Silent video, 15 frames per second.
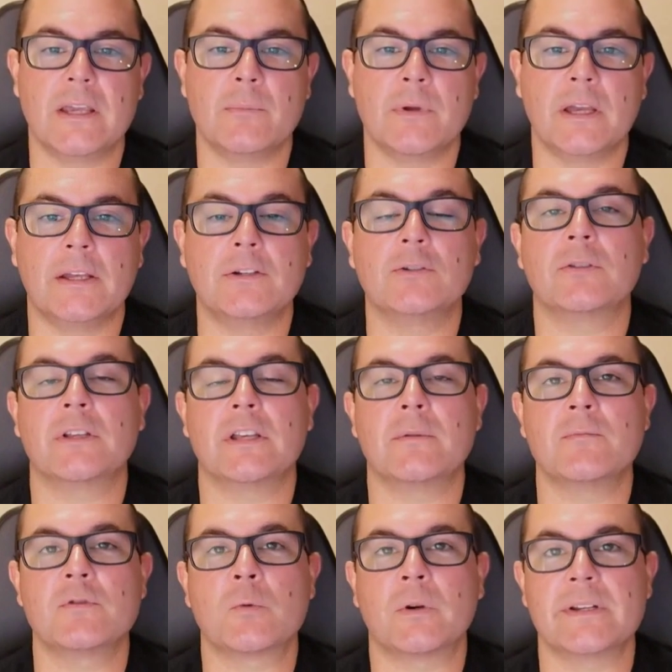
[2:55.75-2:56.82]
Manual
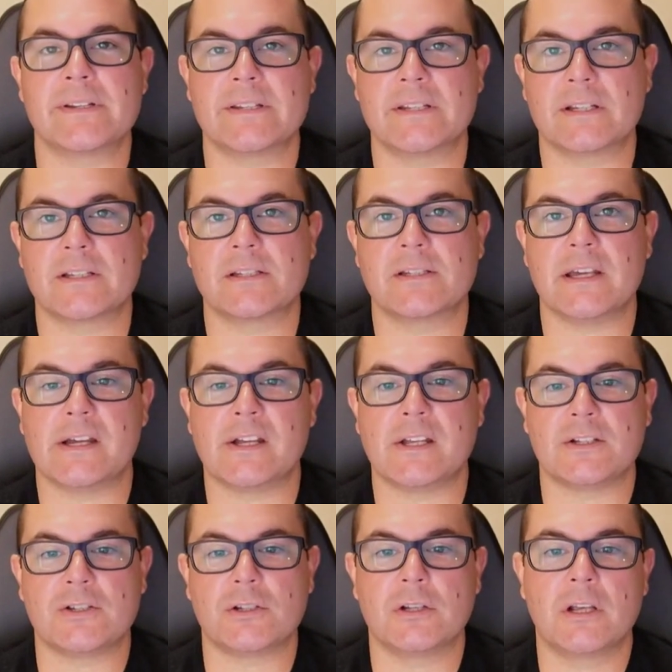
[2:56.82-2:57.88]

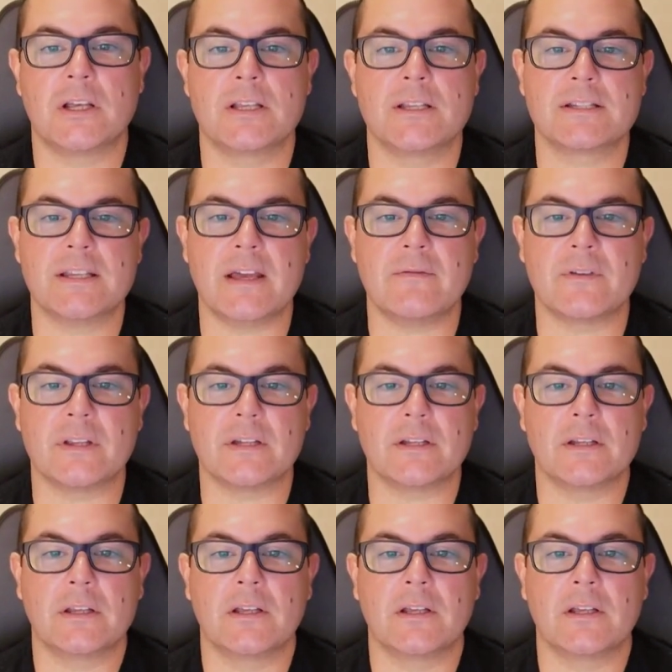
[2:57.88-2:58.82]
M26-7,